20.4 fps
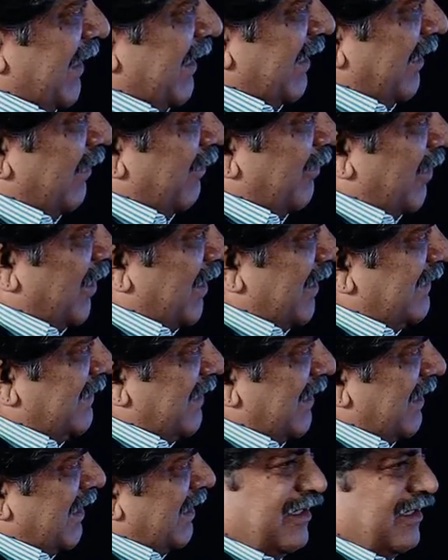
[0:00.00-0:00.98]
in the
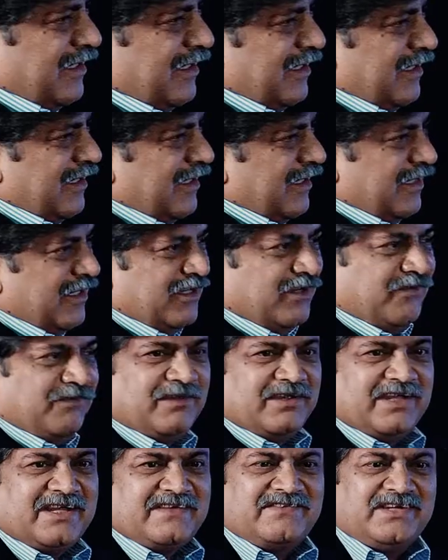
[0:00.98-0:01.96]
neurons and uh,
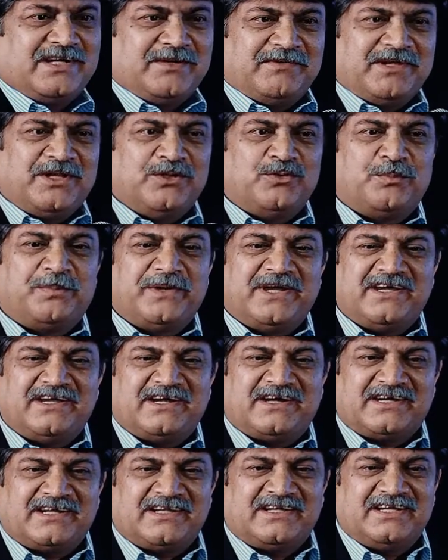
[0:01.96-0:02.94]
as and when you pay
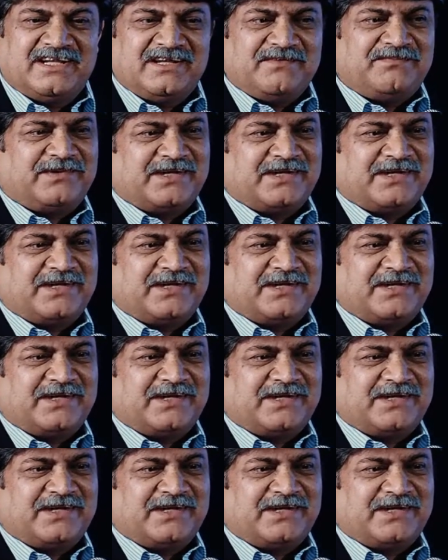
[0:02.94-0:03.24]
enough